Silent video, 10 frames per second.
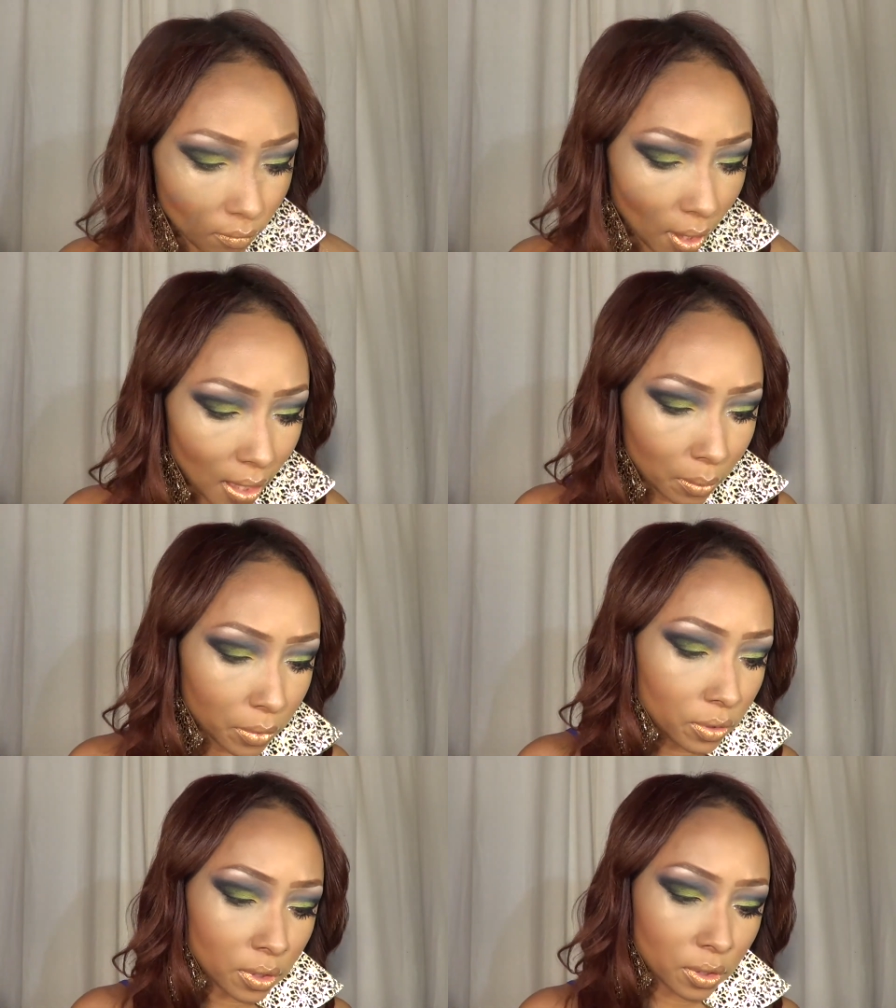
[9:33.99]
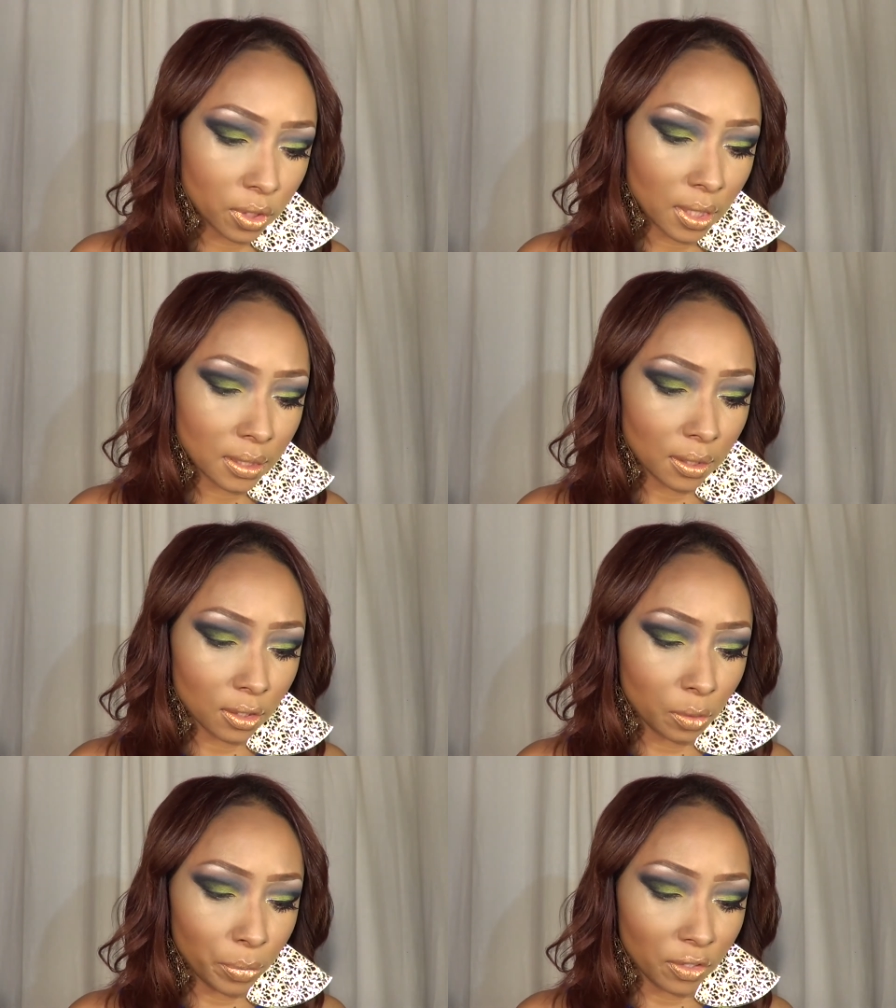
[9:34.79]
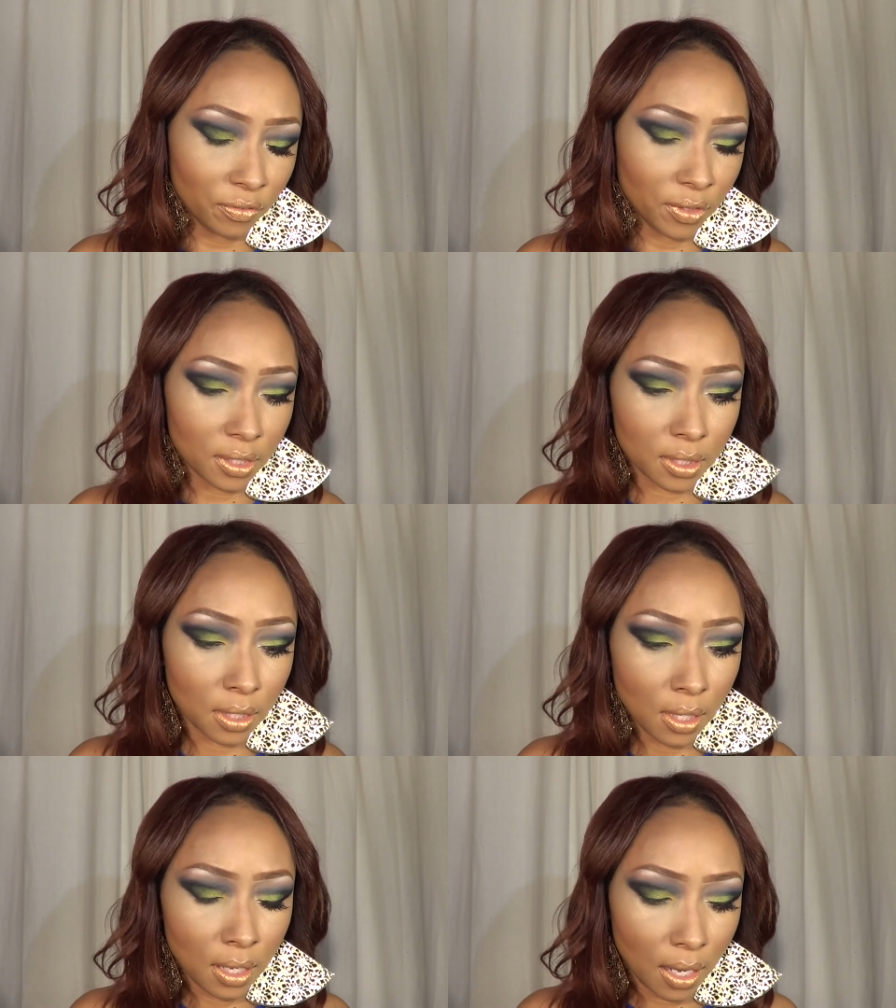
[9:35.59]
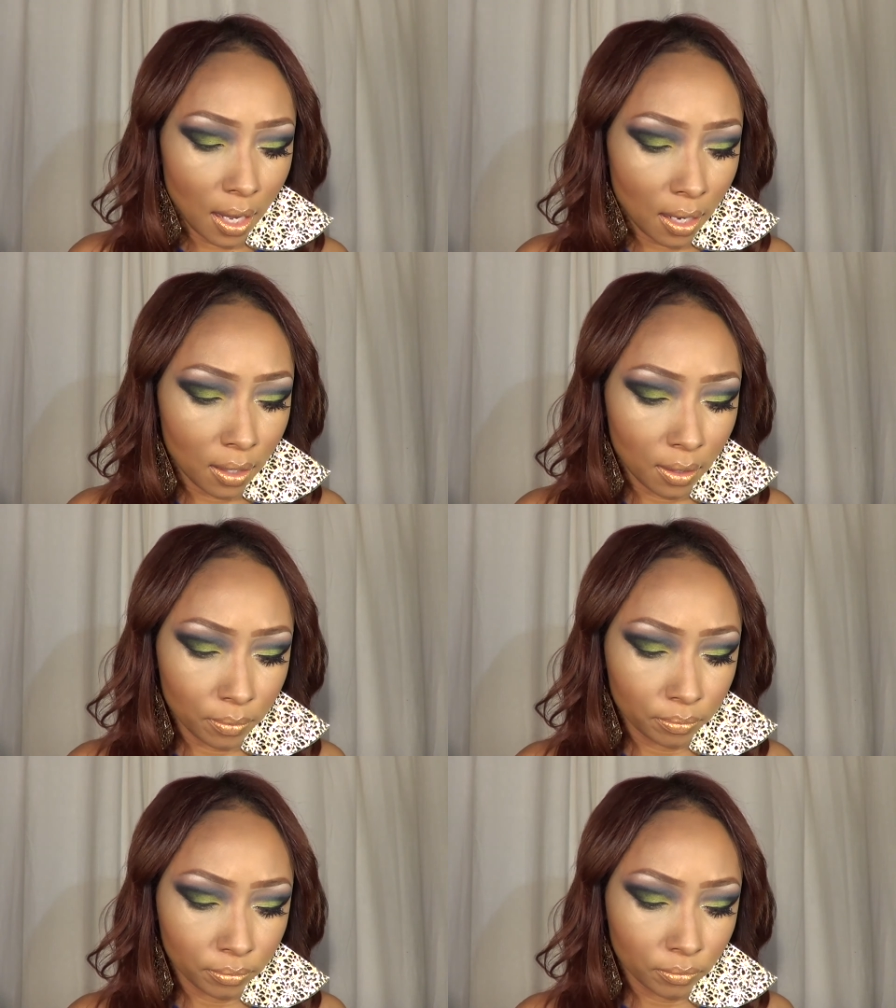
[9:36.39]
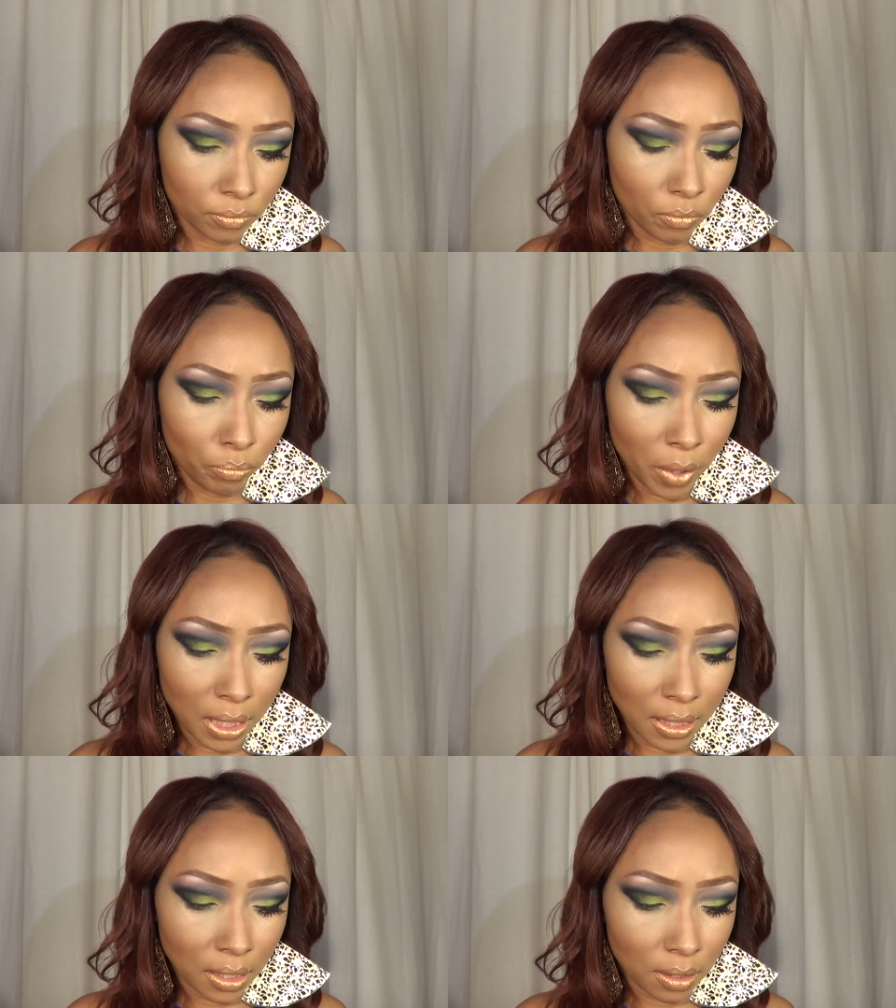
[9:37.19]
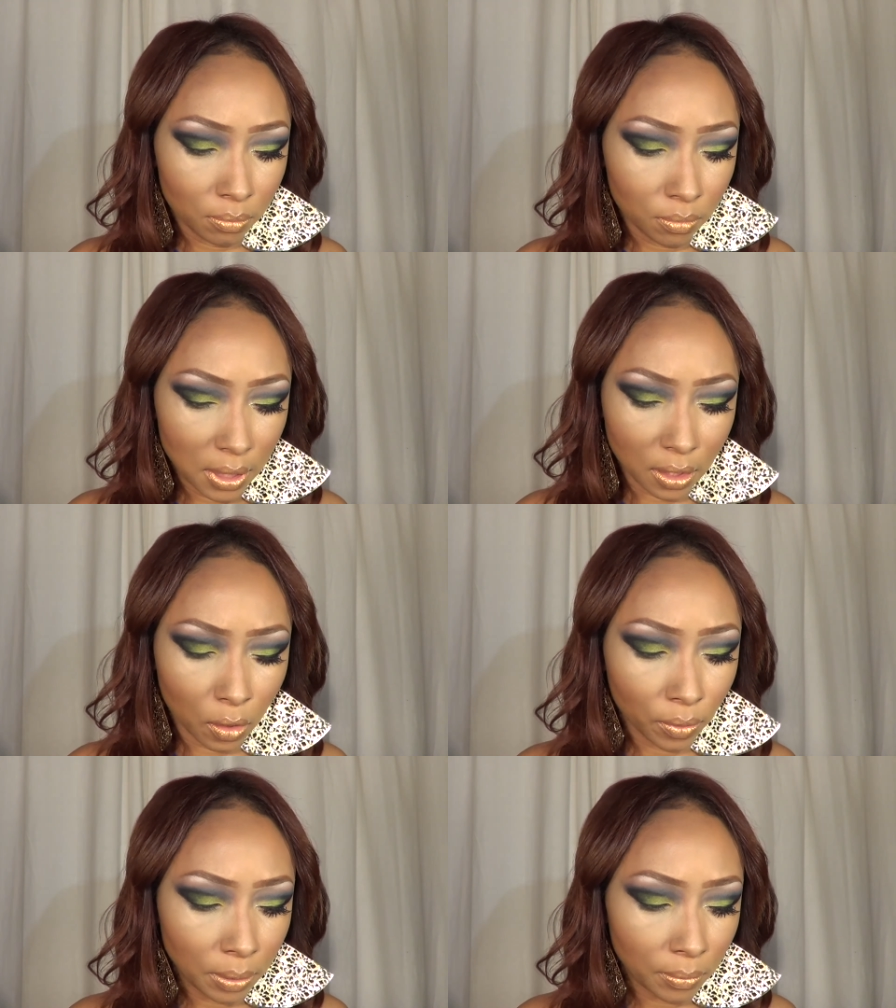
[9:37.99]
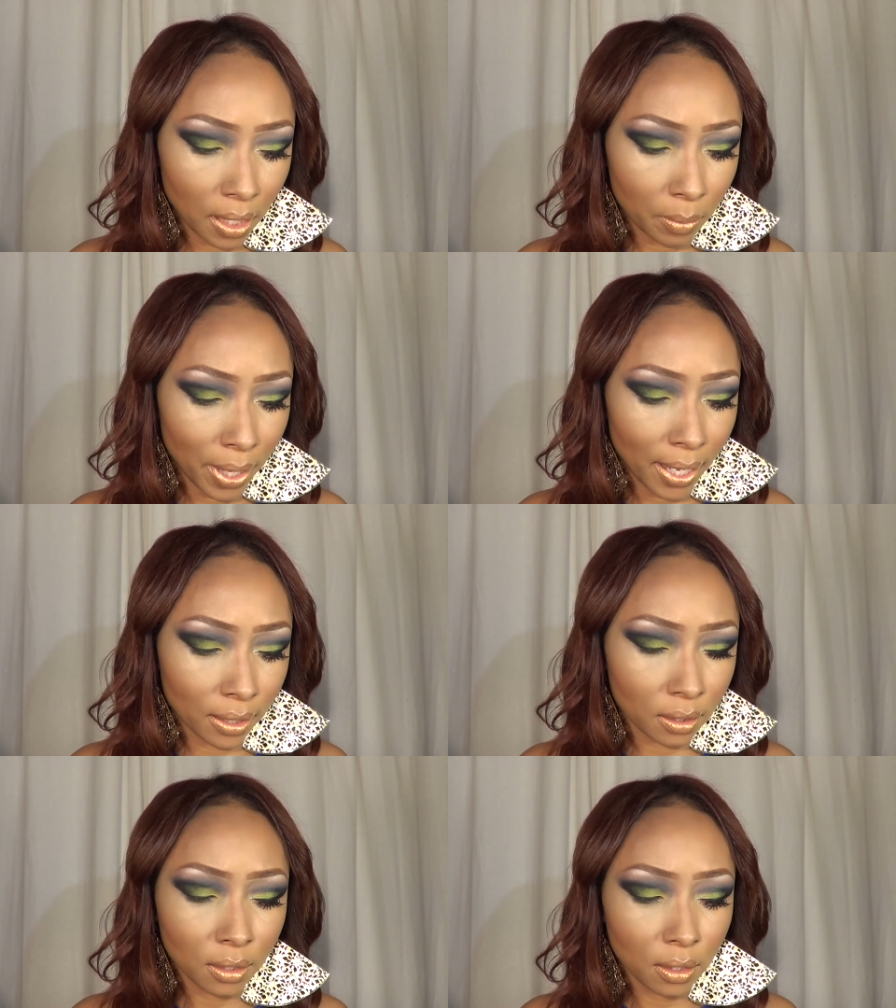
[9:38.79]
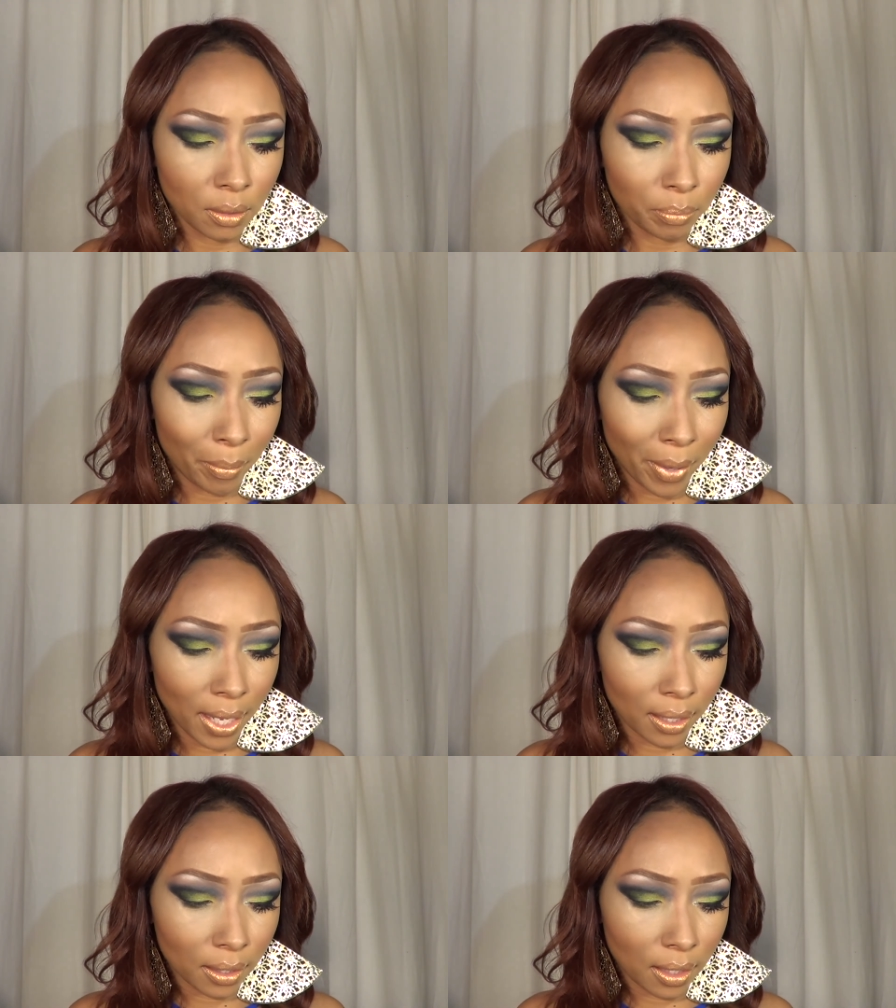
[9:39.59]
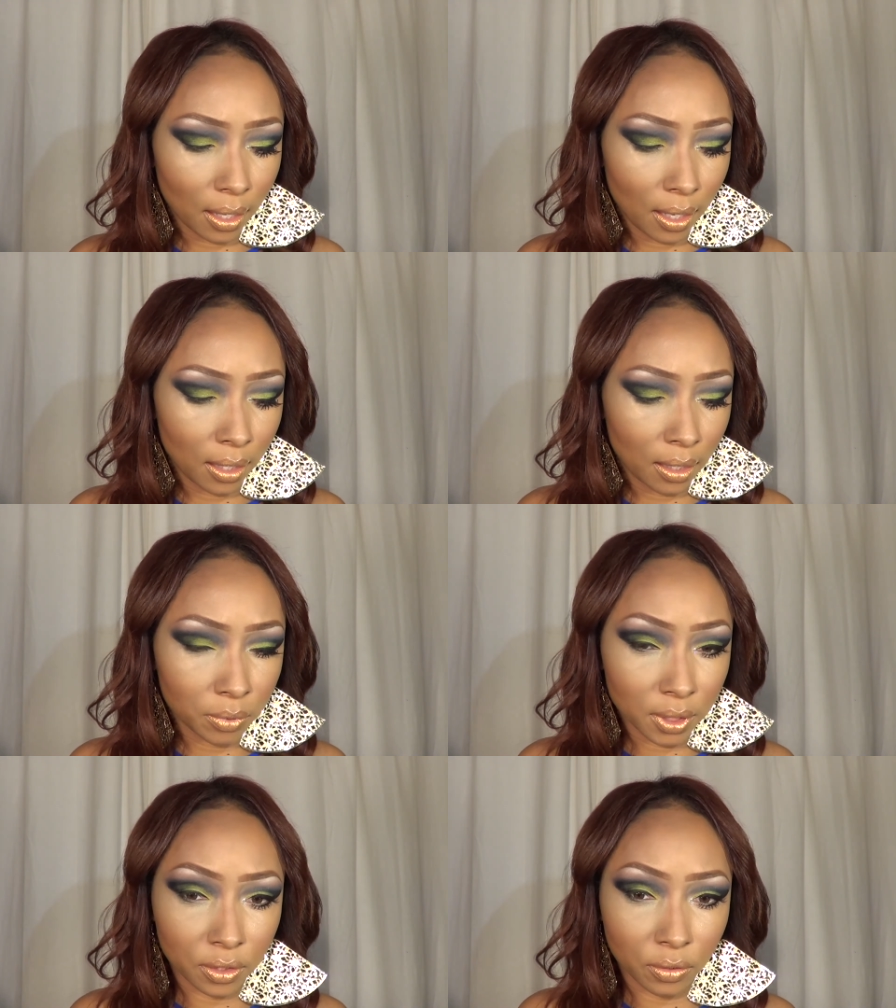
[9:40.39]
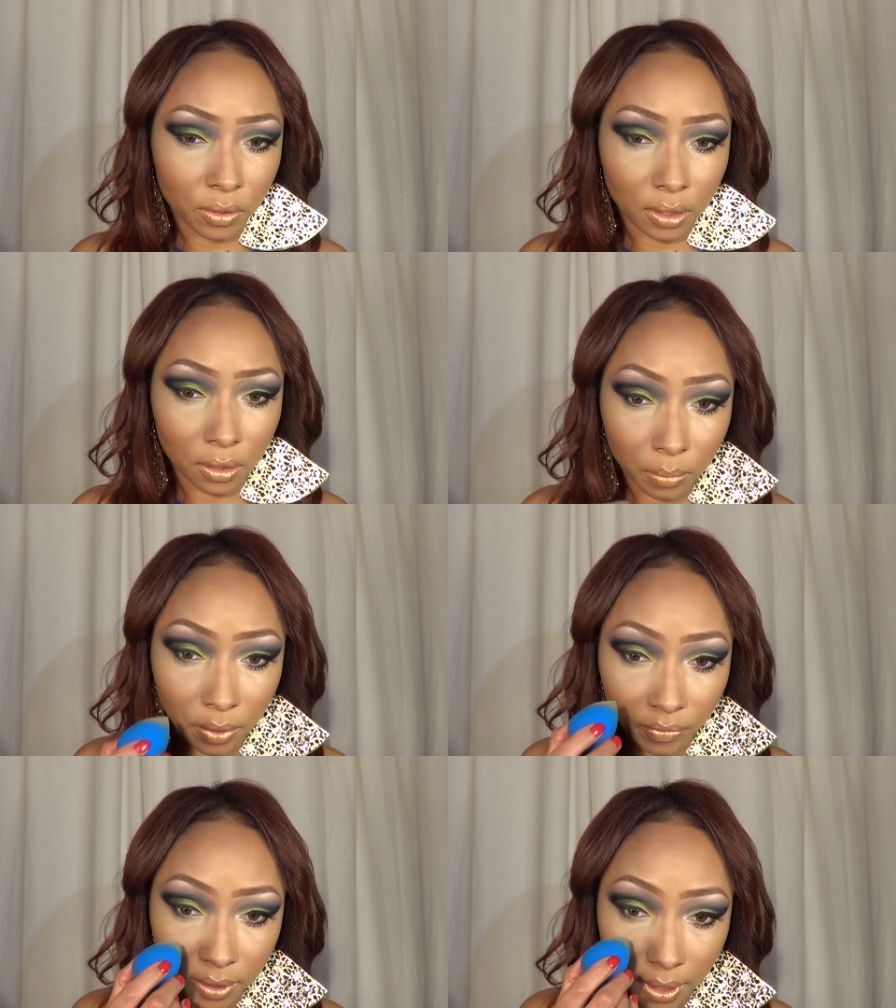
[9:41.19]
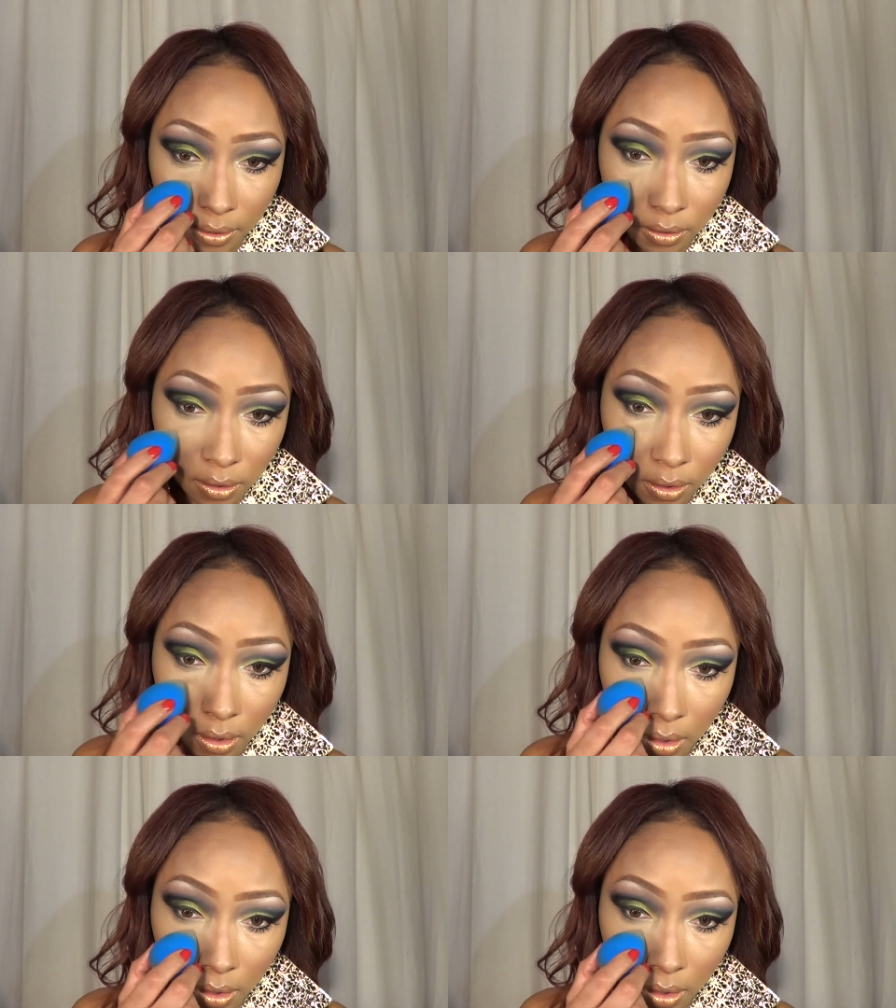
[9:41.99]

And I'm using just a little bit of this um, medium, it's a cream compact by MAC, and I'm just doing a little bit of a tester